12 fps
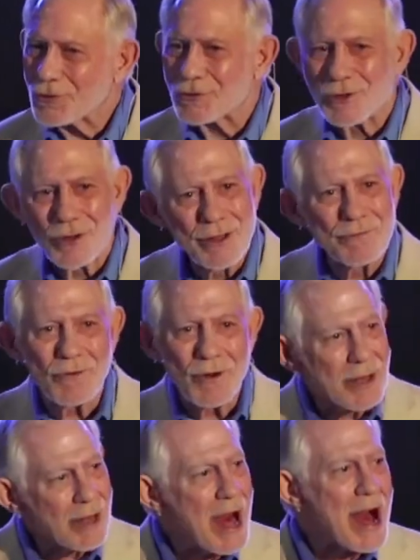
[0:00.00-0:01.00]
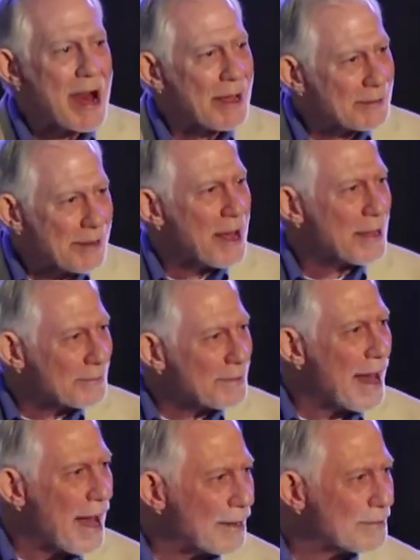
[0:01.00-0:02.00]
to deliver a line like
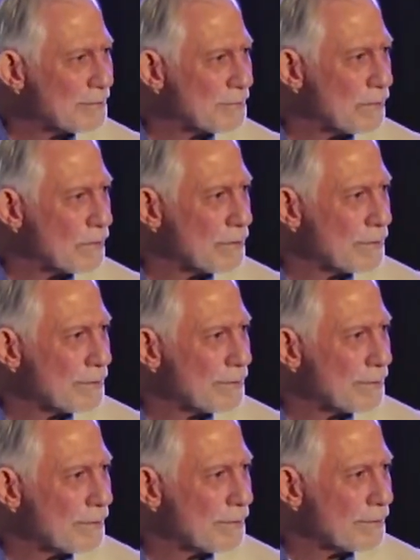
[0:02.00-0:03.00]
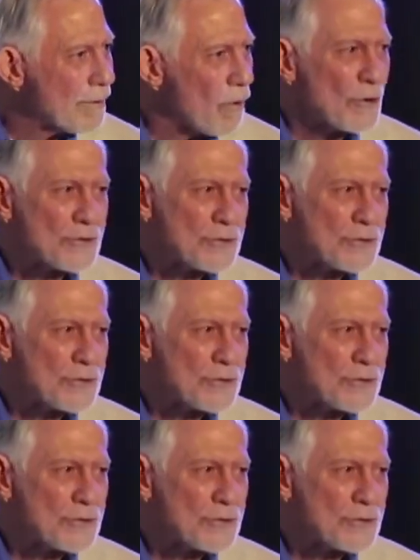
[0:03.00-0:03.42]
that or a